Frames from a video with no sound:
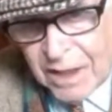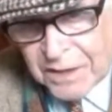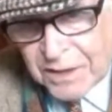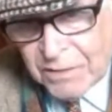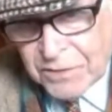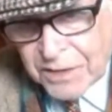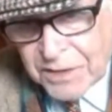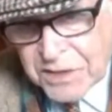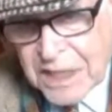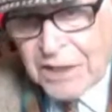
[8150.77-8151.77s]

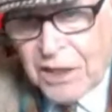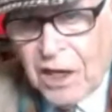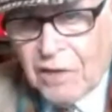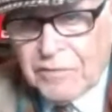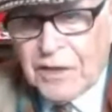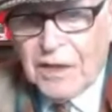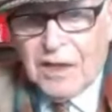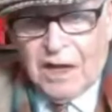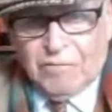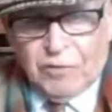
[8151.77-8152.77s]
understand half
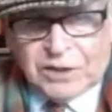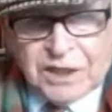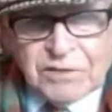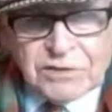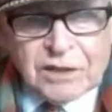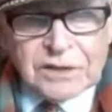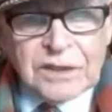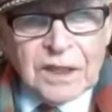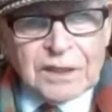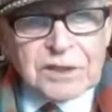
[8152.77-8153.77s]
of what goes on,
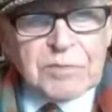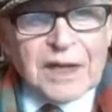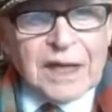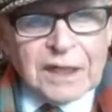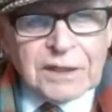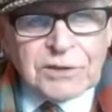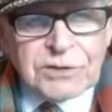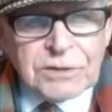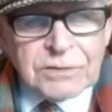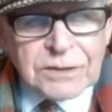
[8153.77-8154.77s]
and it's my
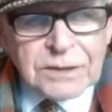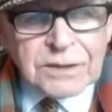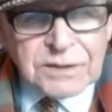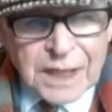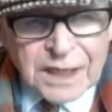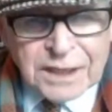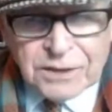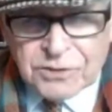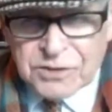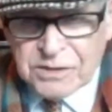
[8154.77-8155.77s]
age. It is
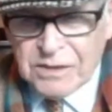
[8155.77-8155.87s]
age,